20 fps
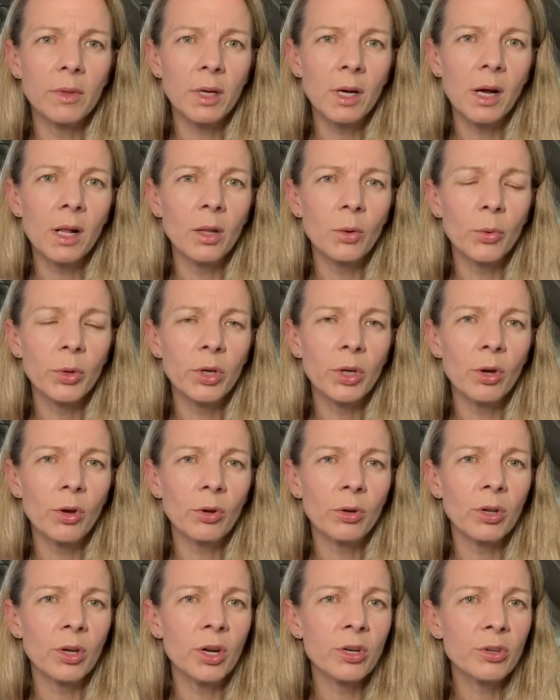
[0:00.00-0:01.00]
color work
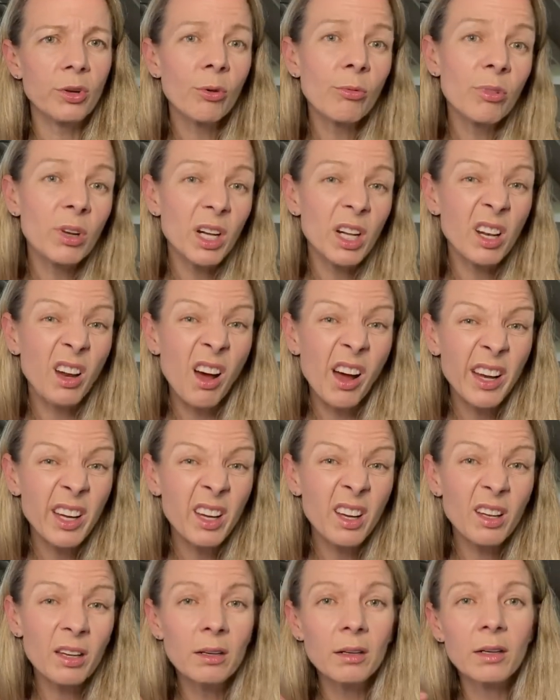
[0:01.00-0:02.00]
yoke and I don't really
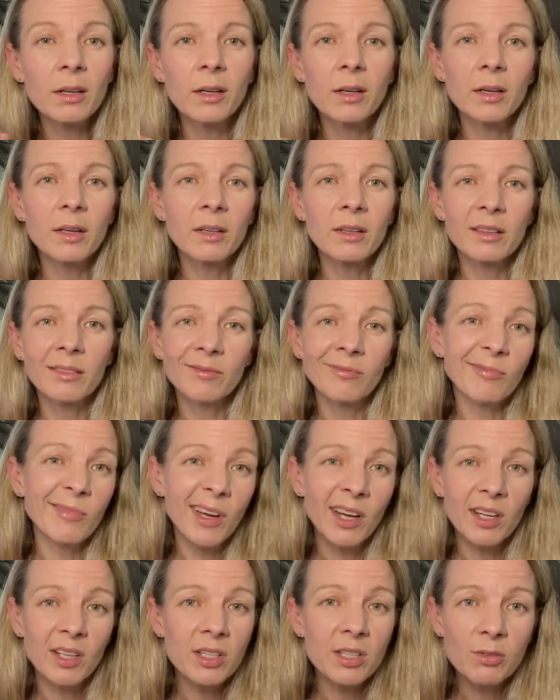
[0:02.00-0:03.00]
like it,
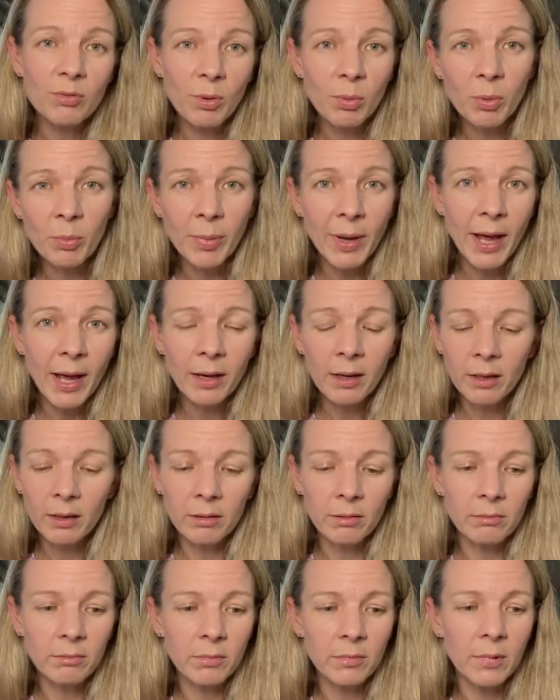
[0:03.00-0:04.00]
I can just rip it back
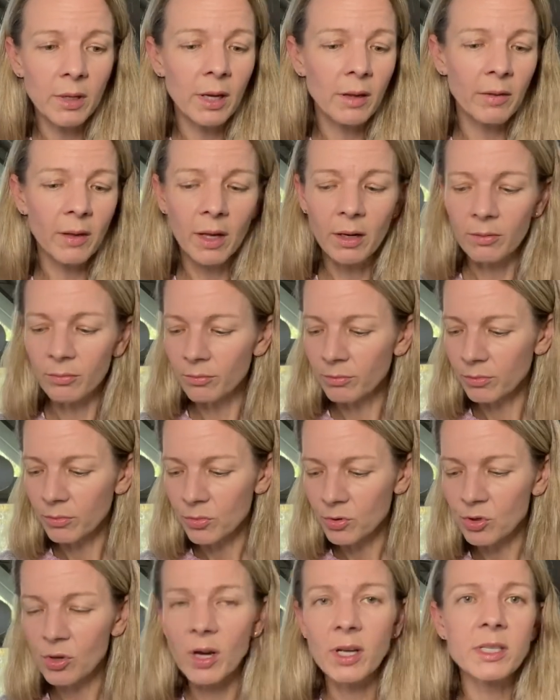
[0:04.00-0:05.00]
and then
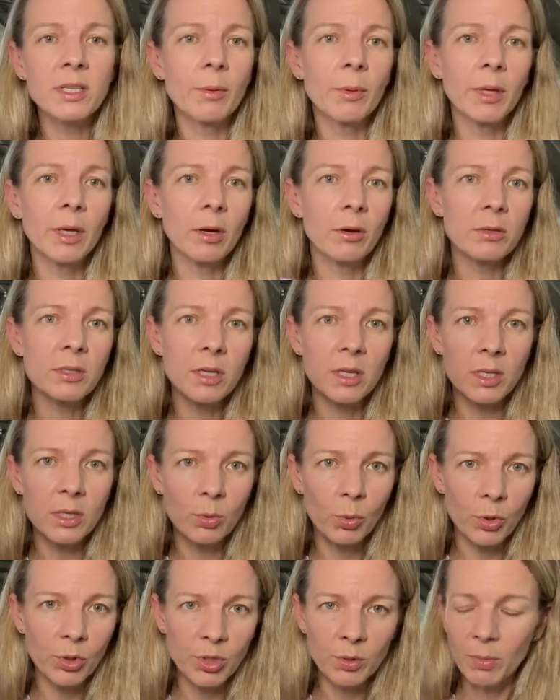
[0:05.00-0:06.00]
try something else and
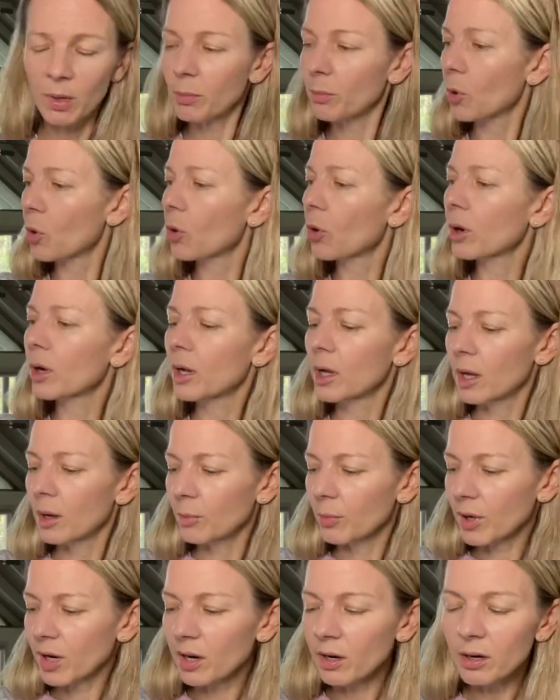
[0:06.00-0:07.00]
swatch a bit more.
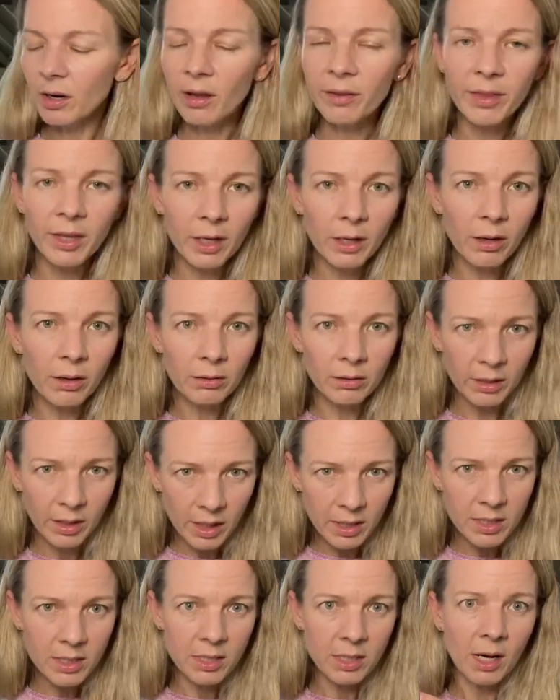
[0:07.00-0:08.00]
But I think I'll
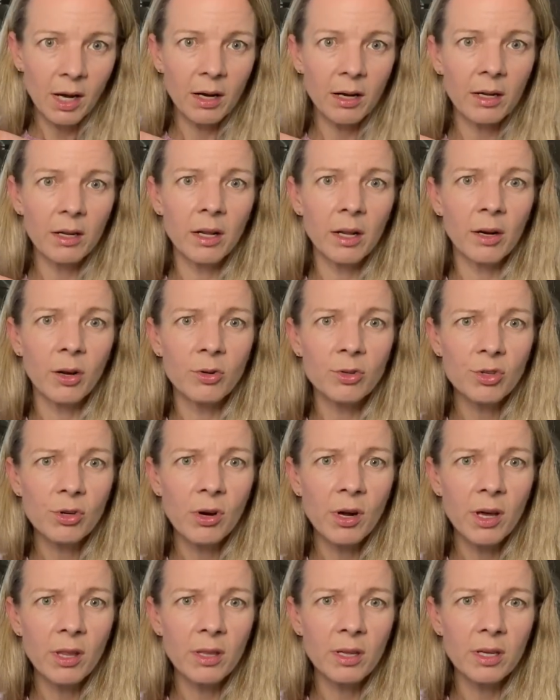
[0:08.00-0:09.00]
get started and I'll
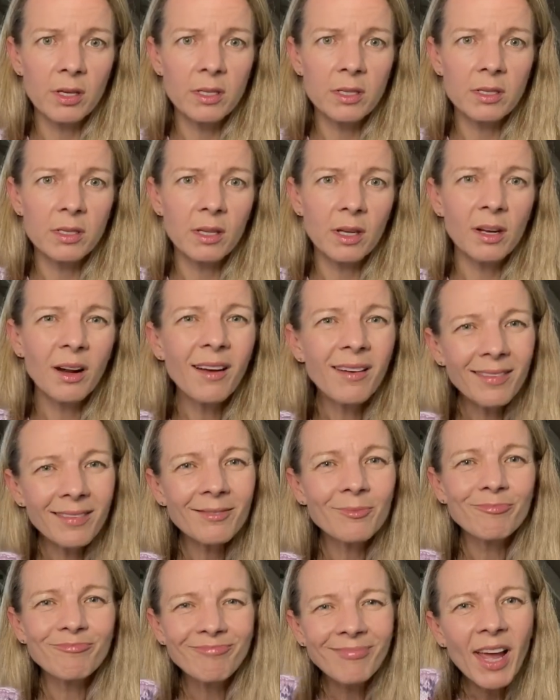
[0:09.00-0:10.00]
try this. And
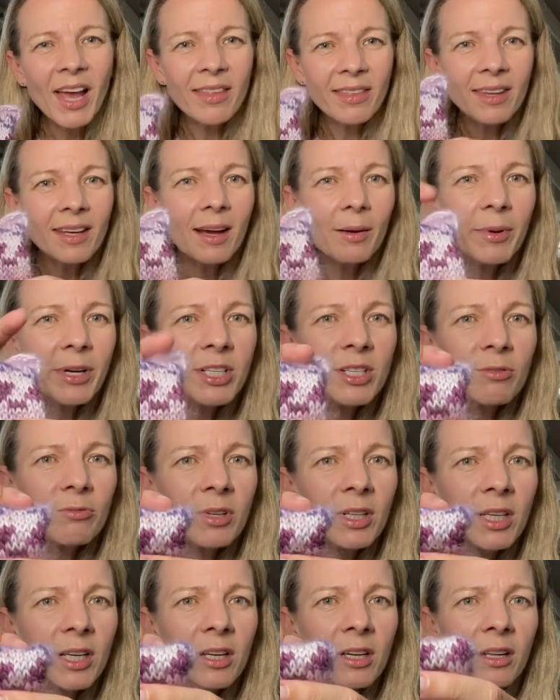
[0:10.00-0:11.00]
I think I'm actually
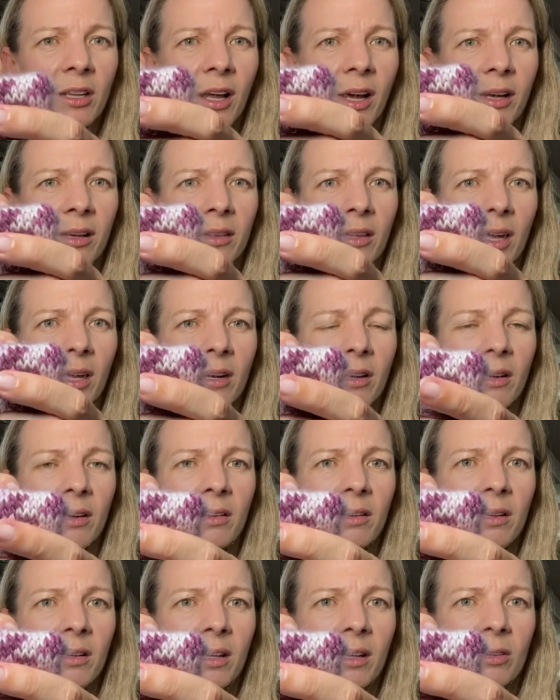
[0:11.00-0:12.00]
really going to like that. I
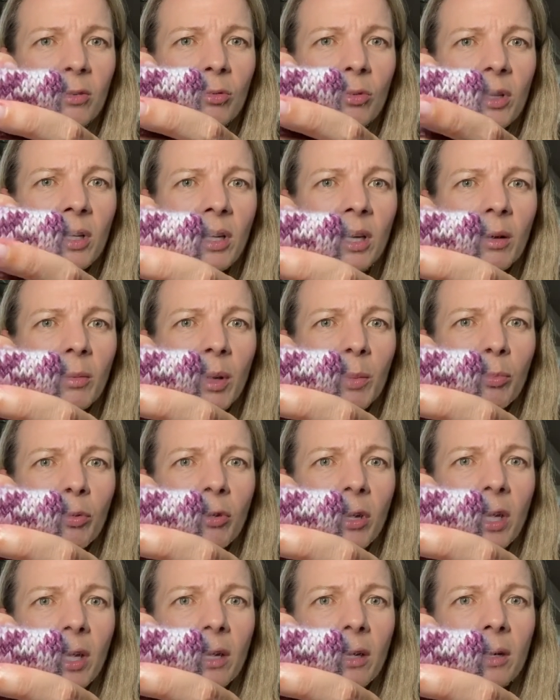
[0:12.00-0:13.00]
think that's really going to be
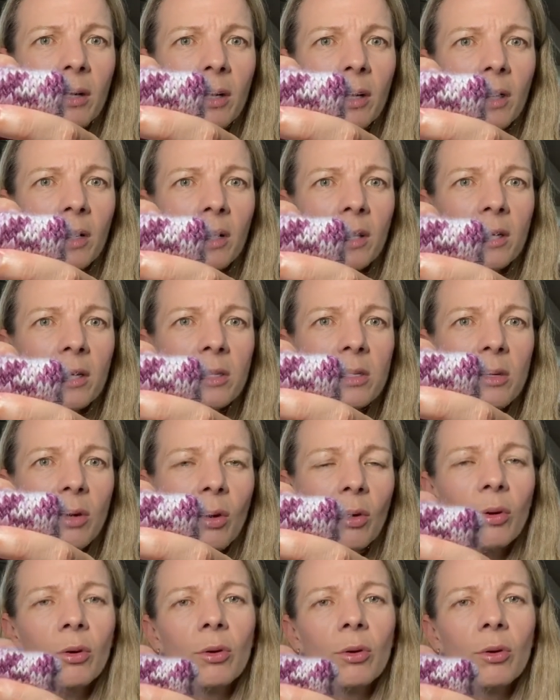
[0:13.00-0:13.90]
pretty. So